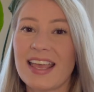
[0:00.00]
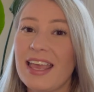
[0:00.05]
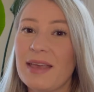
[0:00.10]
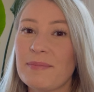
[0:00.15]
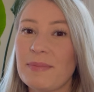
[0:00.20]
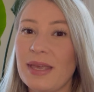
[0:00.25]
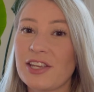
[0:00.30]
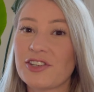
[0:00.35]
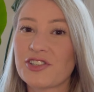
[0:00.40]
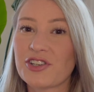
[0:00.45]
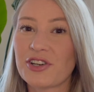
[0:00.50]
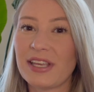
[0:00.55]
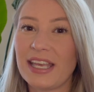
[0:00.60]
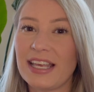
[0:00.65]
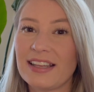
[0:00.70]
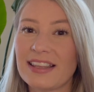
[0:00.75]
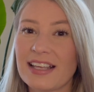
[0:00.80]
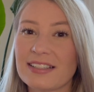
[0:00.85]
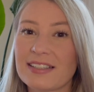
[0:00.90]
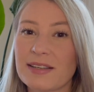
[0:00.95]
Make sure you hit
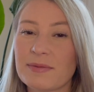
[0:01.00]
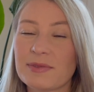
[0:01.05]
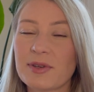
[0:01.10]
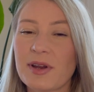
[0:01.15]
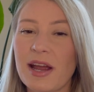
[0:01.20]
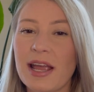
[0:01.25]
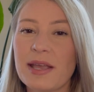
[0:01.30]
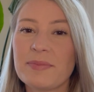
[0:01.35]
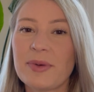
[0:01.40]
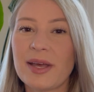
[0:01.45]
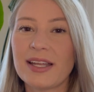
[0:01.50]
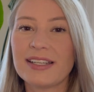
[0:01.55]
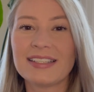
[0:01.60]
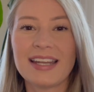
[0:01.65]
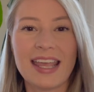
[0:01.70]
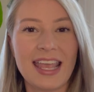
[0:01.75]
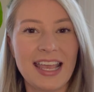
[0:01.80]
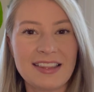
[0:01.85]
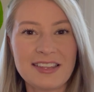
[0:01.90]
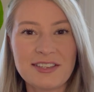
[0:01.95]
that subscribe button
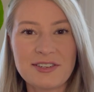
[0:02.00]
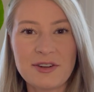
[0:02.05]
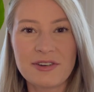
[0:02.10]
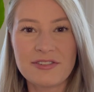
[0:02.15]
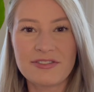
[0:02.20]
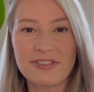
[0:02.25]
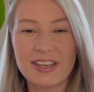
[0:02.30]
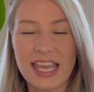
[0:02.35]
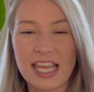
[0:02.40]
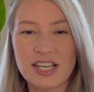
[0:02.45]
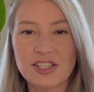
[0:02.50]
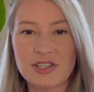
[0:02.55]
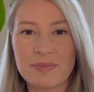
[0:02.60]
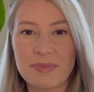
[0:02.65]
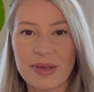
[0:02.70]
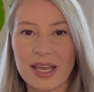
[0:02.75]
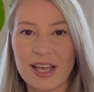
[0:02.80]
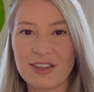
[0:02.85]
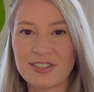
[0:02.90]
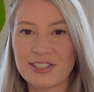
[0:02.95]
and the notification
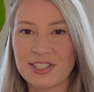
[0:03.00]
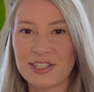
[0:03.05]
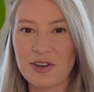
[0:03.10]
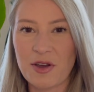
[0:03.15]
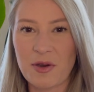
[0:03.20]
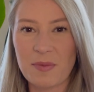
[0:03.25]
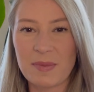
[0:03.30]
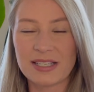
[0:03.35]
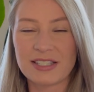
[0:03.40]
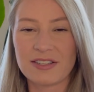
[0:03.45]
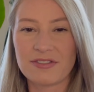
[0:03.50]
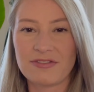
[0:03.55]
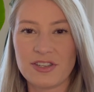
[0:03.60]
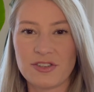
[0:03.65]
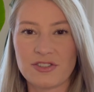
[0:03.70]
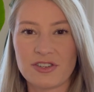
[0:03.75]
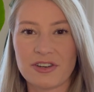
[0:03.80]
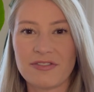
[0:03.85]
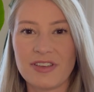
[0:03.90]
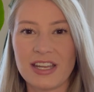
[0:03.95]
bell so you don't miss a
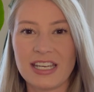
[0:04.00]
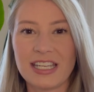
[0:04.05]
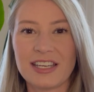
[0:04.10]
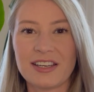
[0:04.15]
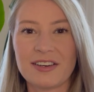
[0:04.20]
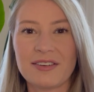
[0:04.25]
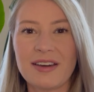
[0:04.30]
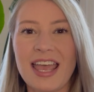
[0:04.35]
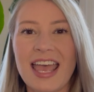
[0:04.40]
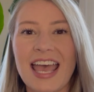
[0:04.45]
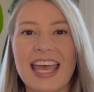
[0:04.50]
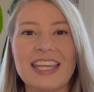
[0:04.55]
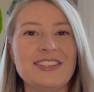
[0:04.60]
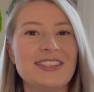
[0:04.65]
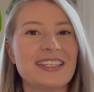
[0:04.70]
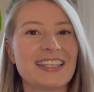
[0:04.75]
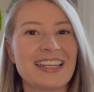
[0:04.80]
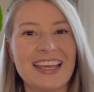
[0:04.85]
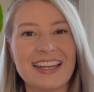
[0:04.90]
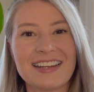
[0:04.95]
future video, and you
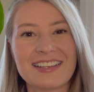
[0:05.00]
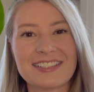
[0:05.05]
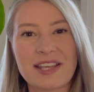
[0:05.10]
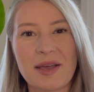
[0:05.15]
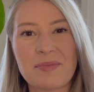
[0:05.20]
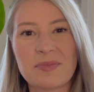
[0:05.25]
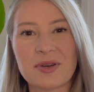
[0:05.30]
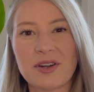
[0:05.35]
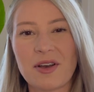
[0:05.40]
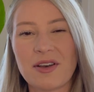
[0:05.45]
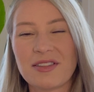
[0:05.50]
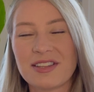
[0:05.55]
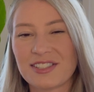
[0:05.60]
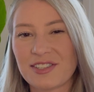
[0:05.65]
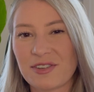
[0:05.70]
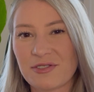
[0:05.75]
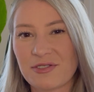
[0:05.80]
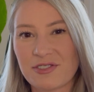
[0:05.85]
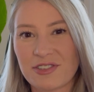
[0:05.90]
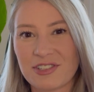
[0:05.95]
can hit us up on all the
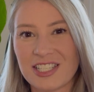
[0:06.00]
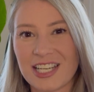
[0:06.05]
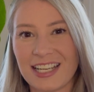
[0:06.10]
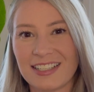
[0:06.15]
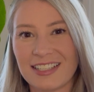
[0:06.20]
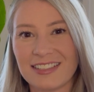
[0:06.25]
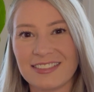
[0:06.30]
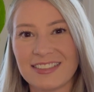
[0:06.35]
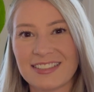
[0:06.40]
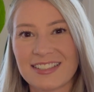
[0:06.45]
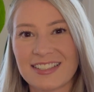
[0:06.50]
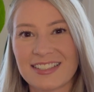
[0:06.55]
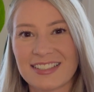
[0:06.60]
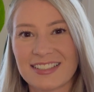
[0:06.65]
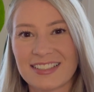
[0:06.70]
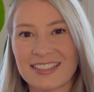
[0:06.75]
social channels.